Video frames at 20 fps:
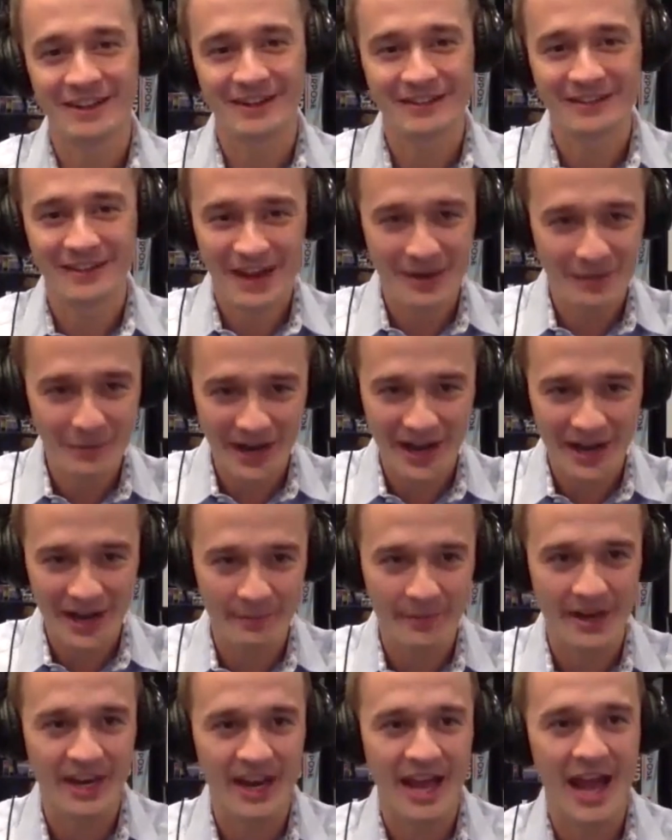I went out and
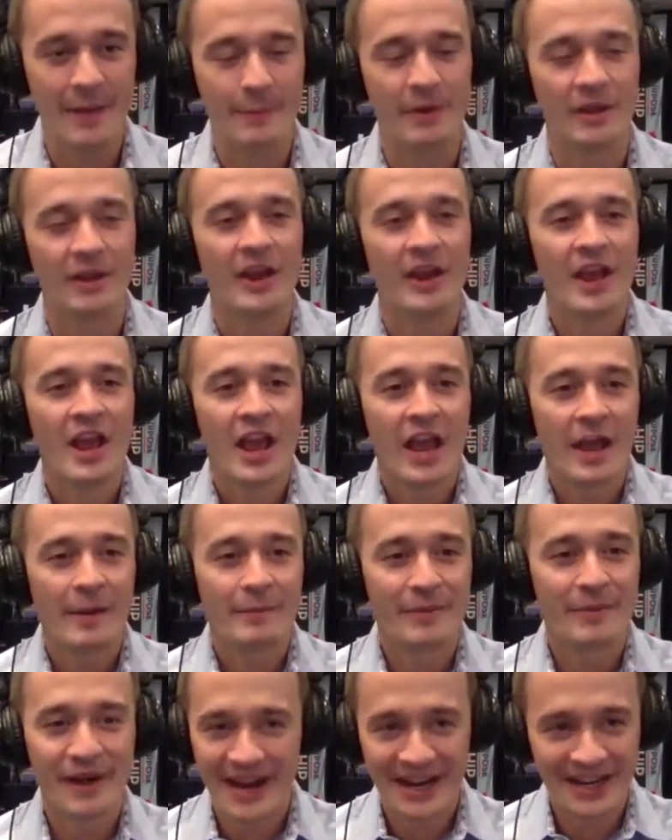made it happen,
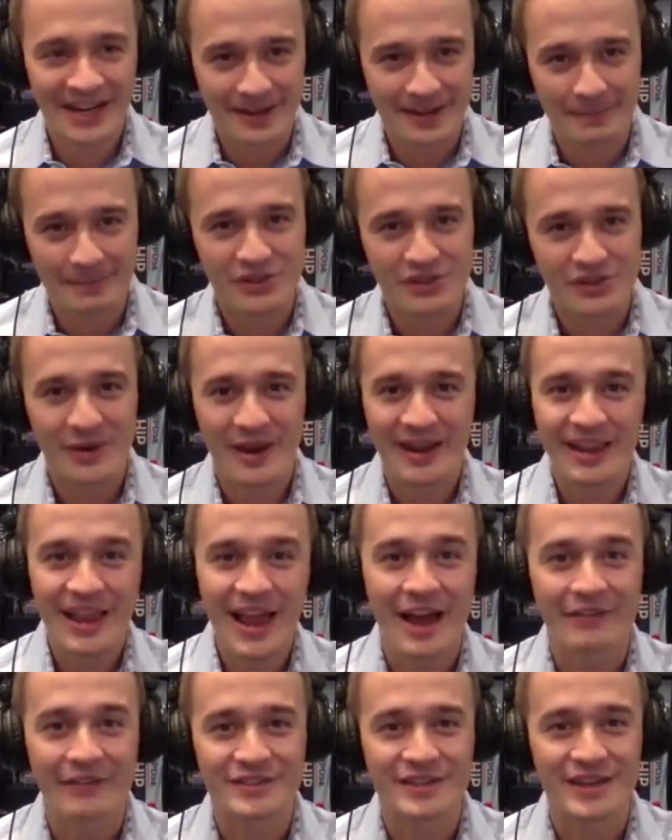but I didn't. So I
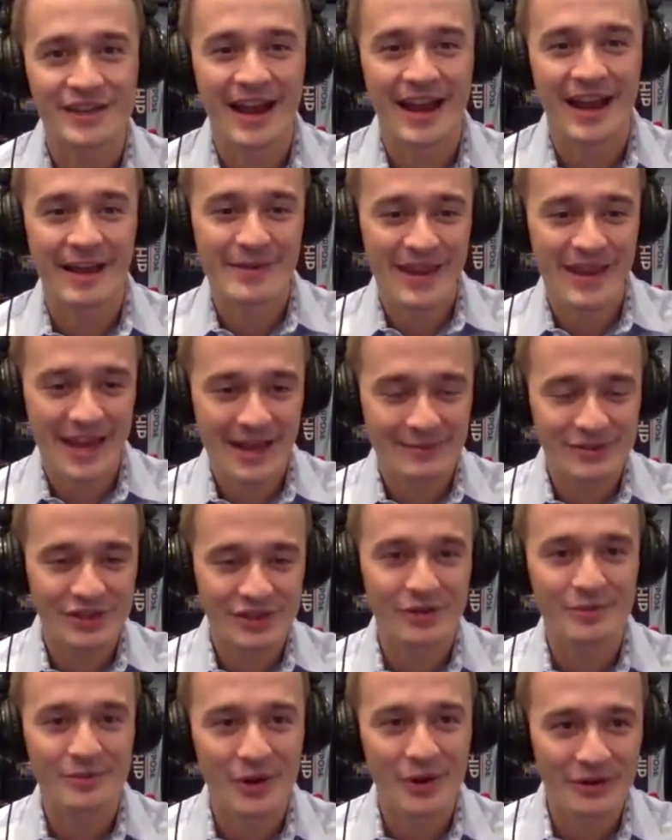left, and I became
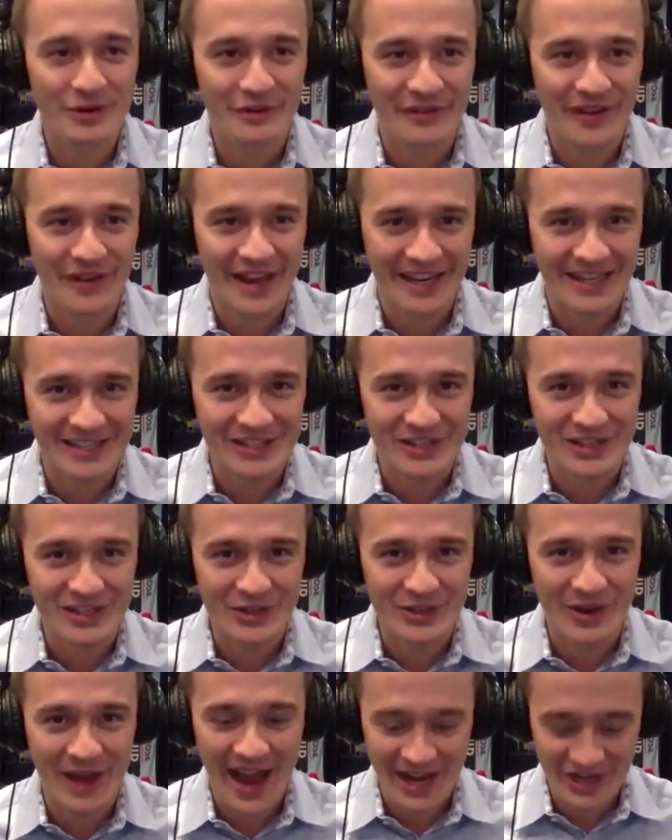so motivated
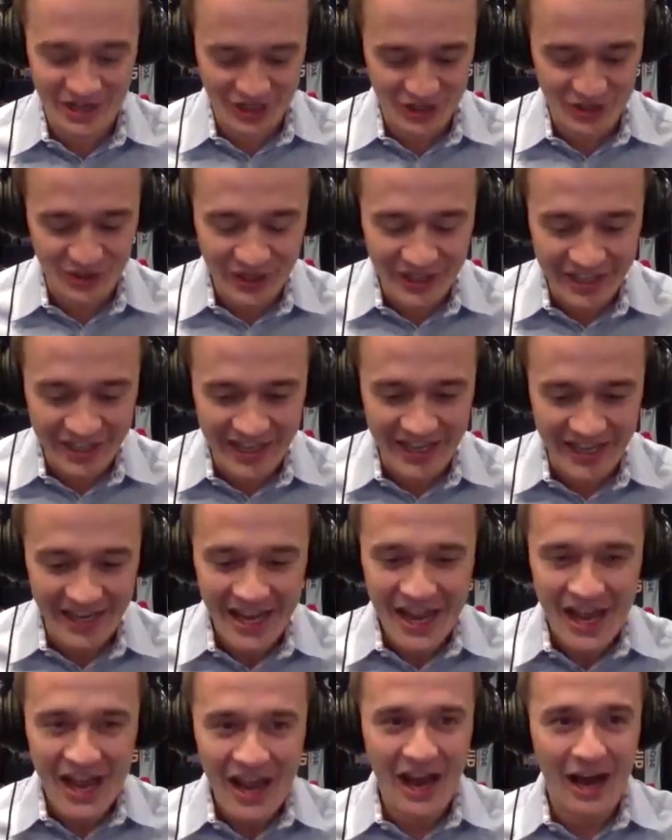to actually
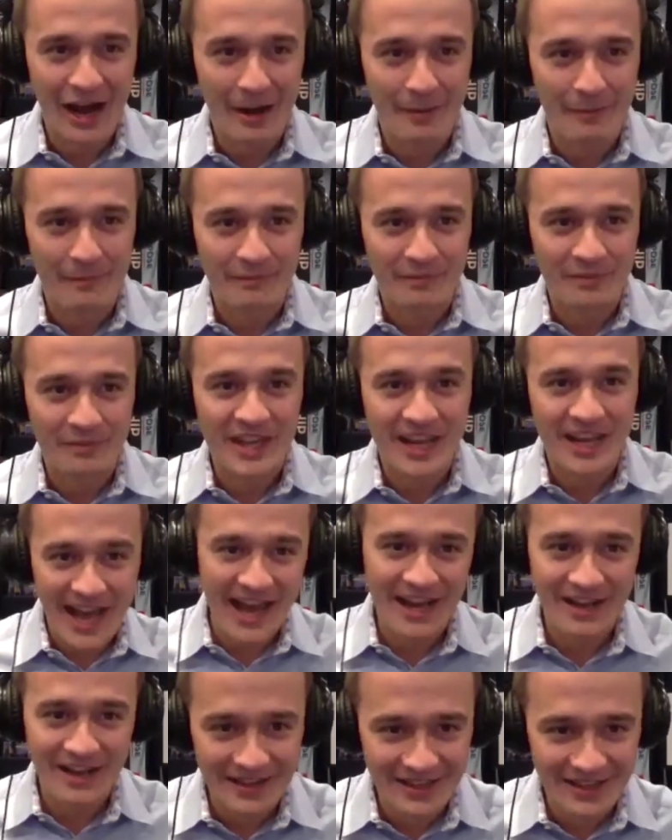get
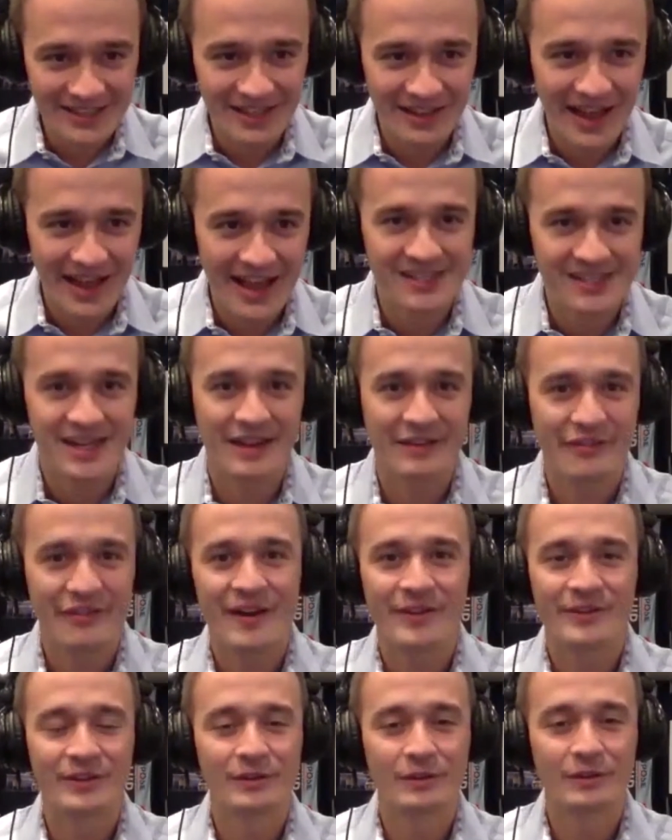out of this class that I
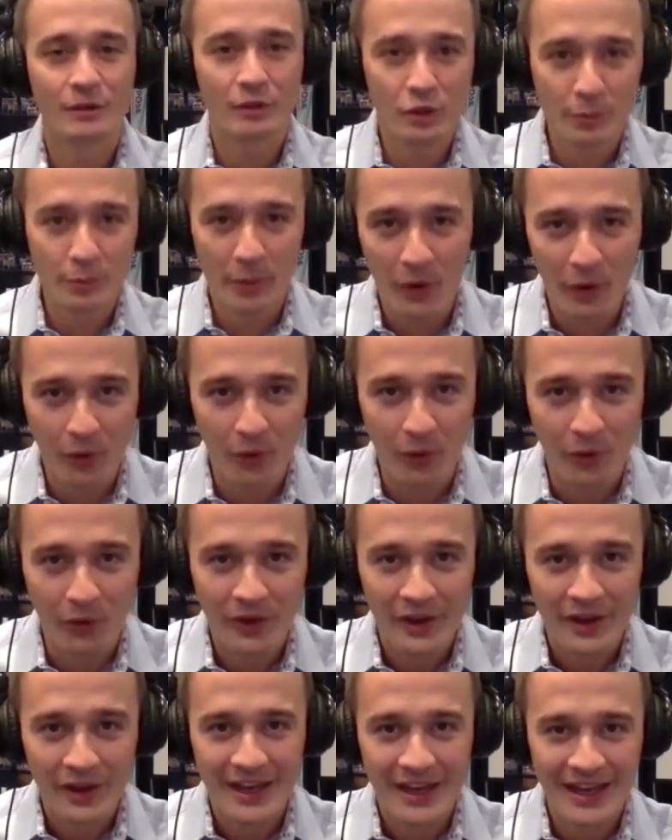found a loophole
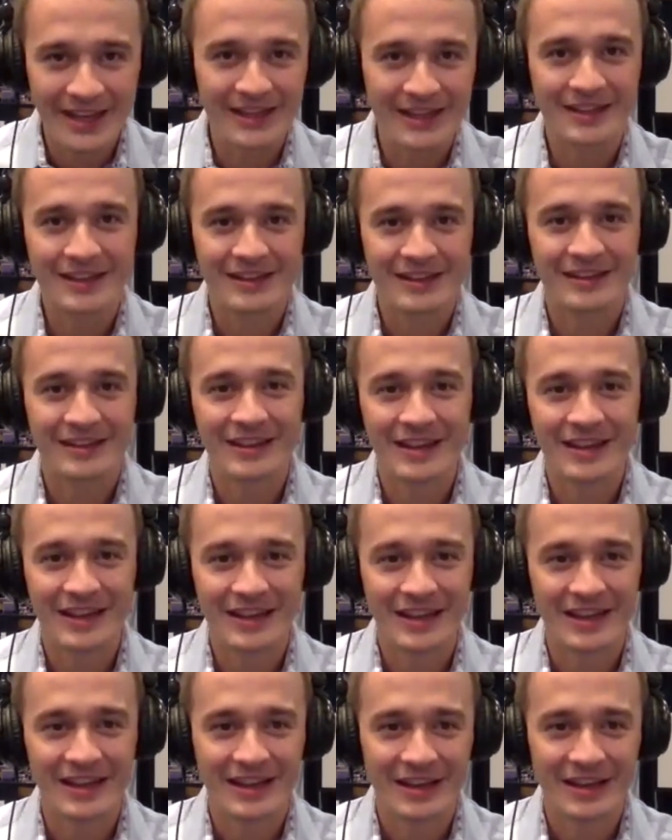in
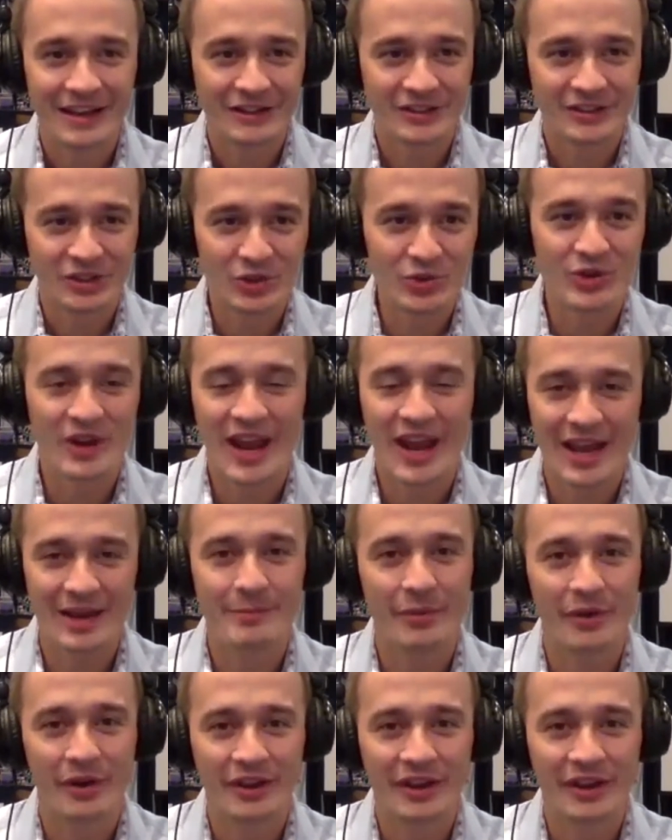the student
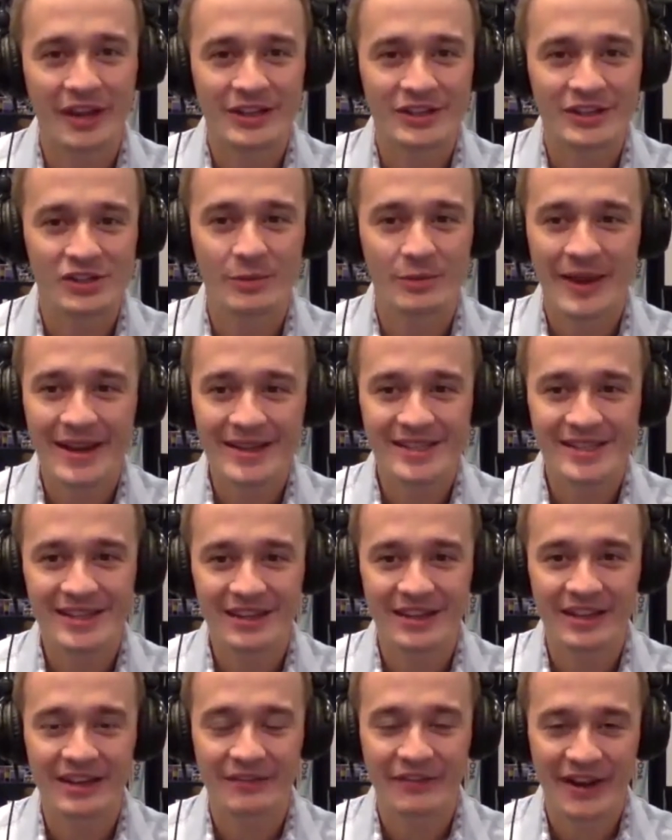handbook. And so
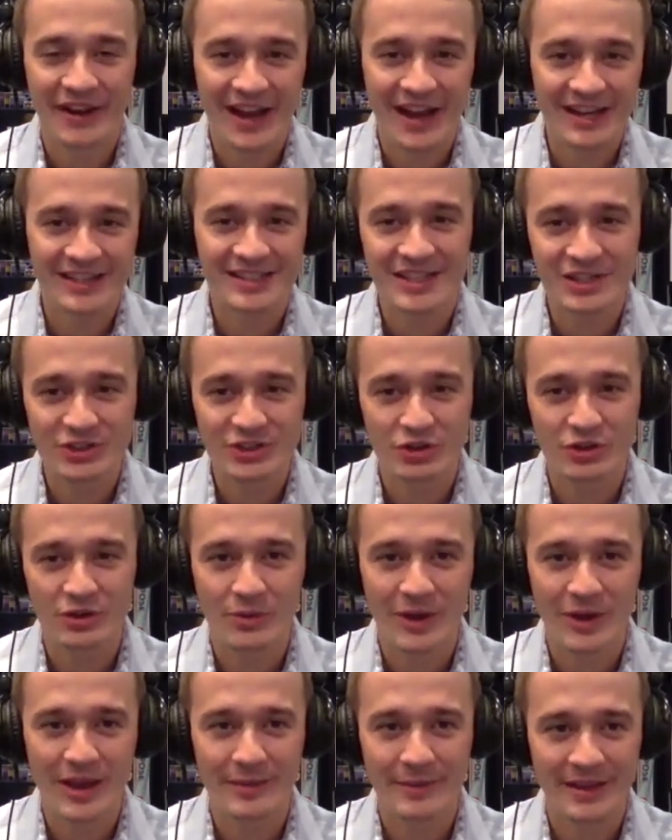basically, if I got a teacher to
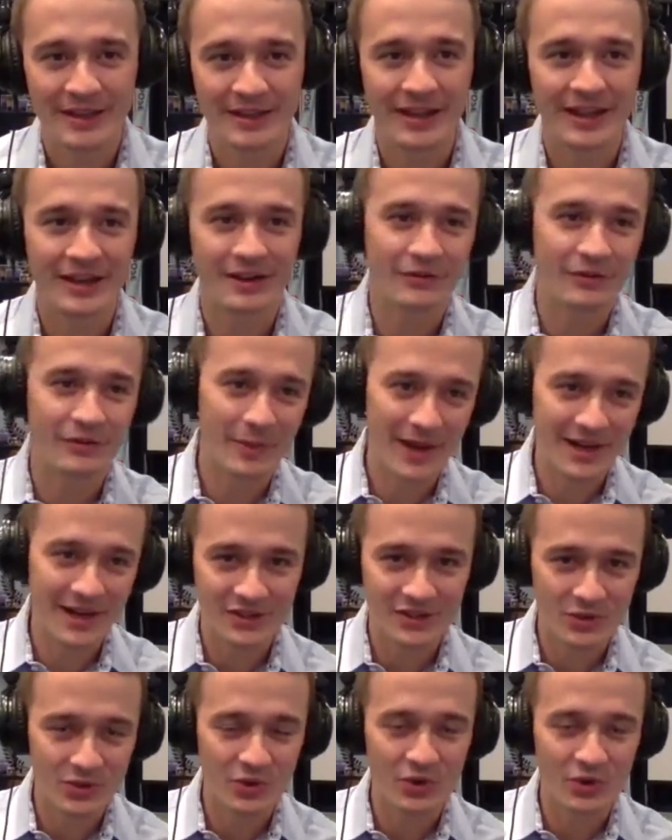write me a letter from high
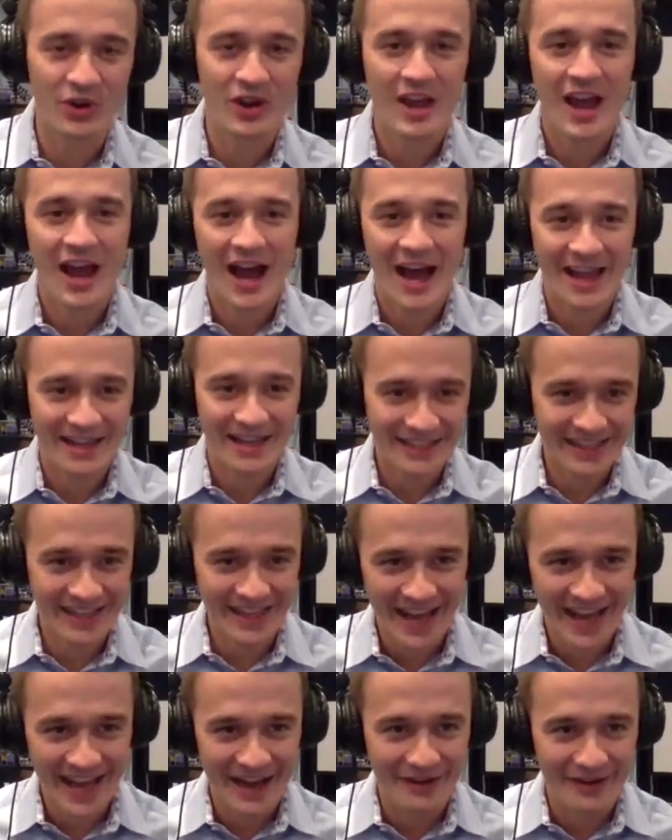school, I could
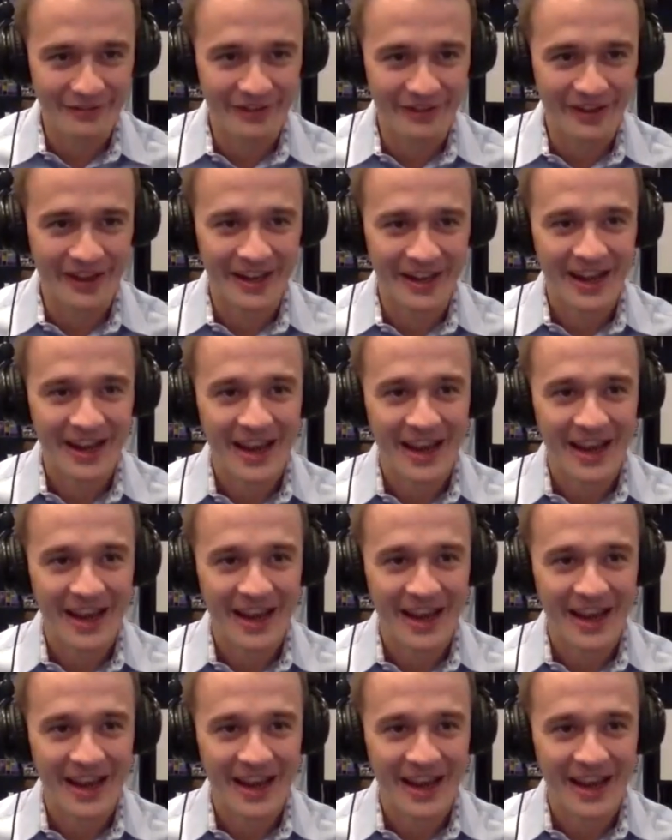get out of it.